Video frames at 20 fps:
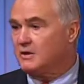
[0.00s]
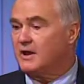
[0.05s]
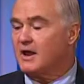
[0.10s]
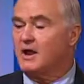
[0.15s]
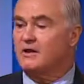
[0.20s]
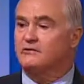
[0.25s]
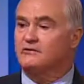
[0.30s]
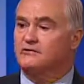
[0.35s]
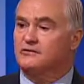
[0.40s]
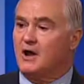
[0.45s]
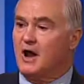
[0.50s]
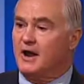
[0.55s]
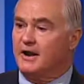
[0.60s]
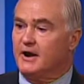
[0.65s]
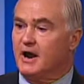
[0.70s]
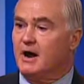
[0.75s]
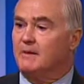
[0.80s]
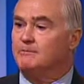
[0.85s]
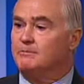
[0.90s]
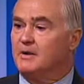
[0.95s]
can sign
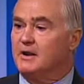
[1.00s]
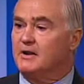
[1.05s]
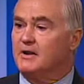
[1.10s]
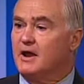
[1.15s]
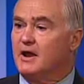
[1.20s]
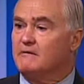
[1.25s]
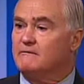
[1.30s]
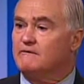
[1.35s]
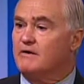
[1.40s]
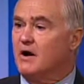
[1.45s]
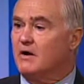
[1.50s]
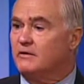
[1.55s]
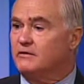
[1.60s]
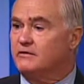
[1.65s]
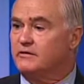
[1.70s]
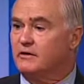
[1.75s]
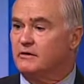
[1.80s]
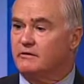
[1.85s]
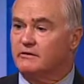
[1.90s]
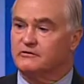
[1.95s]
up, and, and
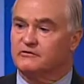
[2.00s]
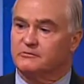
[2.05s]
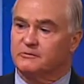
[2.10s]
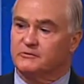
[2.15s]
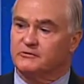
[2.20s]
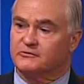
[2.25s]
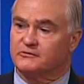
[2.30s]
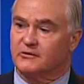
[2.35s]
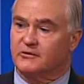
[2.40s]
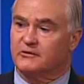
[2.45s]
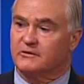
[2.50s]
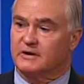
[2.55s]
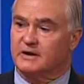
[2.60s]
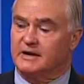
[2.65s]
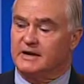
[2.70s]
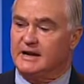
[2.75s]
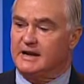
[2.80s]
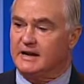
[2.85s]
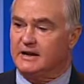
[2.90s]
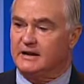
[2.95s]
volunteerism is certainly
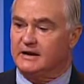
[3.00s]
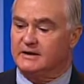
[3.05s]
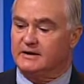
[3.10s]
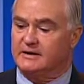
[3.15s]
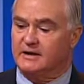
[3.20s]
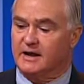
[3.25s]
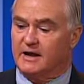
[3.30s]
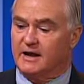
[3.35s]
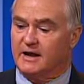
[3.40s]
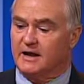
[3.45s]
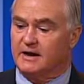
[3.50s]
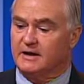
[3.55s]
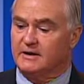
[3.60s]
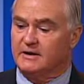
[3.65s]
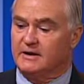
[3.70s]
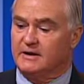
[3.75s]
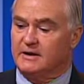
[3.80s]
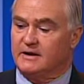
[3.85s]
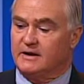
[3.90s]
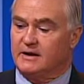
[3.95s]
needed uh,
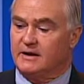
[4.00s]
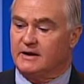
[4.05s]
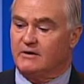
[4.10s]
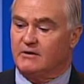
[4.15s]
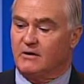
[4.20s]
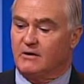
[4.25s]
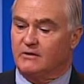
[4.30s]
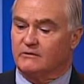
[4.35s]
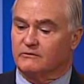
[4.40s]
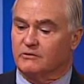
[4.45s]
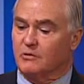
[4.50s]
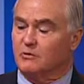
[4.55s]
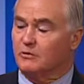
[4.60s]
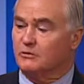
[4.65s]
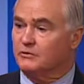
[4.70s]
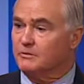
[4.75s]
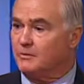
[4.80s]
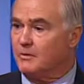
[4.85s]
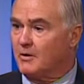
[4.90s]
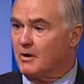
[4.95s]
in our local
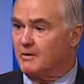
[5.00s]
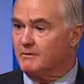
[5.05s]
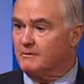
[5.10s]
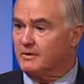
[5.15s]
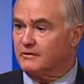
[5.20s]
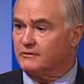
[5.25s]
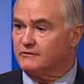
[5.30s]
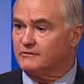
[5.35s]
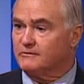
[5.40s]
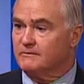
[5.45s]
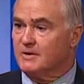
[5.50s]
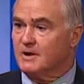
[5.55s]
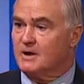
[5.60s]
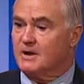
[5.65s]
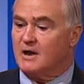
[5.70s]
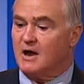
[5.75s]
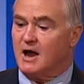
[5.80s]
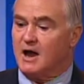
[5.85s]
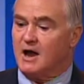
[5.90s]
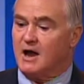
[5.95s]
departments.
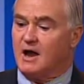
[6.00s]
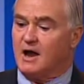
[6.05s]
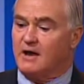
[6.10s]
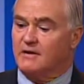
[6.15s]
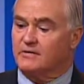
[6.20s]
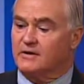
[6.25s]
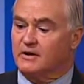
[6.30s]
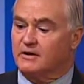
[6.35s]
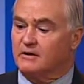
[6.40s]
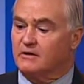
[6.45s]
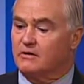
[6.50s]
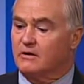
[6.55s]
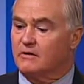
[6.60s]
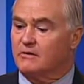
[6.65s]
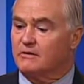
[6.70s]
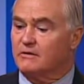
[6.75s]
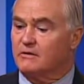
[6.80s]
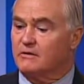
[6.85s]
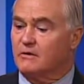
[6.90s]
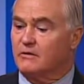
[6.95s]
Uh, they can go
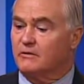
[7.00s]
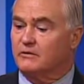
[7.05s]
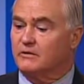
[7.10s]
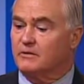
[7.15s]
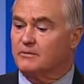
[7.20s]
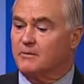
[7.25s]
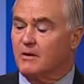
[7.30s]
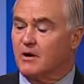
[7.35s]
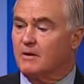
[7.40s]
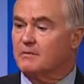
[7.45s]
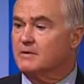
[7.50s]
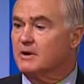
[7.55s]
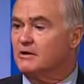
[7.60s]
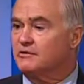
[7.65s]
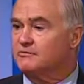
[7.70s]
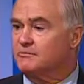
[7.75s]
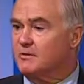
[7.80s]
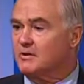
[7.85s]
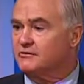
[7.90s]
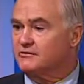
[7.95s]
to their local department,
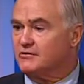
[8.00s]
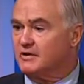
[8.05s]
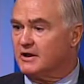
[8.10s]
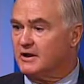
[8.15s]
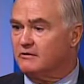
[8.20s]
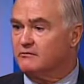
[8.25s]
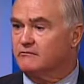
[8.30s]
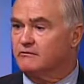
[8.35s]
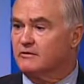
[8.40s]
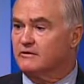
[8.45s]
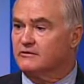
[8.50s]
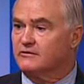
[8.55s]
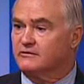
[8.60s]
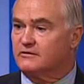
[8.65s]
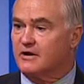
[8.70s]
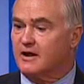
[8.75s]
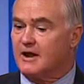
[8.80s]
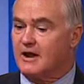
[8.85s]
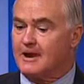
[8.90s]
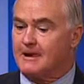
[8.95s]
express the interest.
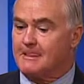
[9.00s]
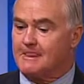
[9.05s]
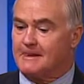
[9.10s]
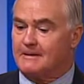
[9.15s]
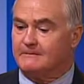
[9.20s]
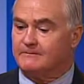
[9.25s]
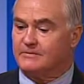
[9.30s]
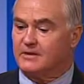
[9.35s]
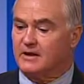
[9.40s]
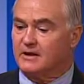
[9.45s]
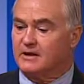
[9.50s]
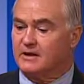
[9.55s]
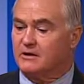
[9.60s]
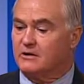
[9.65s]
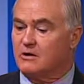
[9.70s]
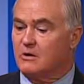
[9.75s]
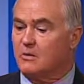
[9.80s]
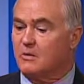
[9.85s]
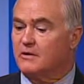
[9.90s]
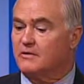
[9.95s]
Mm-hmm. Uh, they can
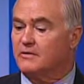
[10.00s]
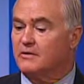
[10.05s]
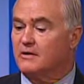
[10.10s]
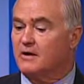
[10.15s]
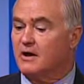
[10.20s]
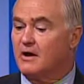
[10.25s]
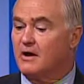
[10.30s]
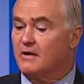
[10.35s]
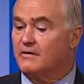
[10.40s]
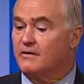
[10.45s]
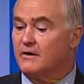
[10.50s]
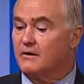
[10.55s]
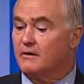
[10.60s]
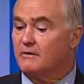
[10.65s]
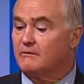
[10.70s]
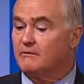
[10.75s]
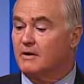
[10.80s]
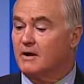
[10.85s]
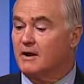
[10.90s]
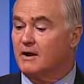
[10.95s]
go on on
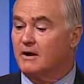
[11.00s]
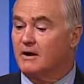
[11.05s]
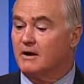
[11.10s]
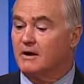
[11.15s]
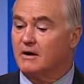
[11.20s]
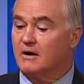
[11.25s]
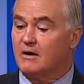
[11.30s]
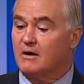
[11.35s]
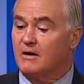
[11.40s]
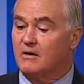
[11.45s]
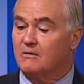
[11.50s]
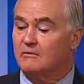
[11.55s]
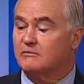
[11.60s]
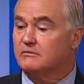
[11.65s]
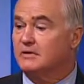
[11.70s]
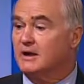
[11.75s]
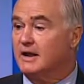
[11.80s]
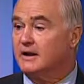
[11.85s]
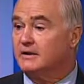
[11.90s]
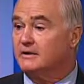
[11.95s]
their uh,
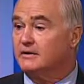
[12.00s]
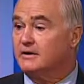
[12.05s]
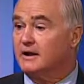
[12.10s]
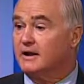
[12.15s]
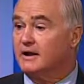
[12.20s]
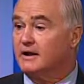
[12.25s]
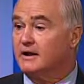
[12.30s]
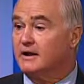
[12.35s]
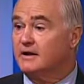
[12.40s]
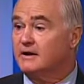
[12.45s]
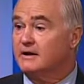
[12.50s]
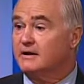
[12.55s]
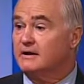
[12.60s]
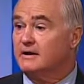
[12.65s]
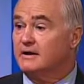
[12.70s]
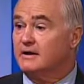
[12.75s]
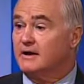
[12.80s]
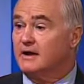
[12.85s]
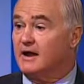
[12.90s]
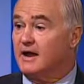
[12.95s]
own and uh,
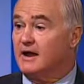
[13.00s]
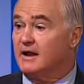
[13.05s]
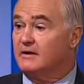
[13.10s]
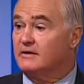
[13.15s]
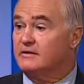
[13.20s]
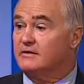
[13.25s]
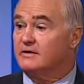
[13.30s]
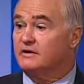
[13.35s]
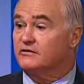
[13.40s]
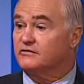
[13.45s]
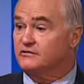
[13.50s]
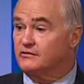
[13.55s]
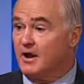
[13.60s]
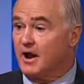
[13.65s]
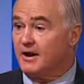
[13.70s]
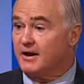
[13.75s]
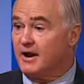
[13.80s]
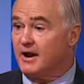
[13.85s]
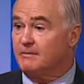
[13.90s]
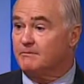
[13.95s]
and uh,
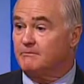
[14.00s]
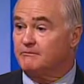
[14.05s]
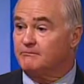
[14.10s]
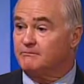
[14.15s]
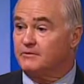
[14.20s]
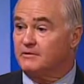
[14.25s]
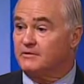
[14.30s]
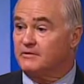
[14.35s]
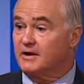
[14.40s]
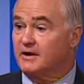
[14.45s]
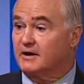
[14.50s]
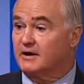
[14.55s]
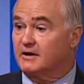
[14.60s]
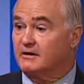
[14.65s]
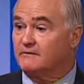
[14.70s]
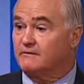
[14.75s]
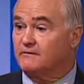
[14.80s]
sign up to take uh,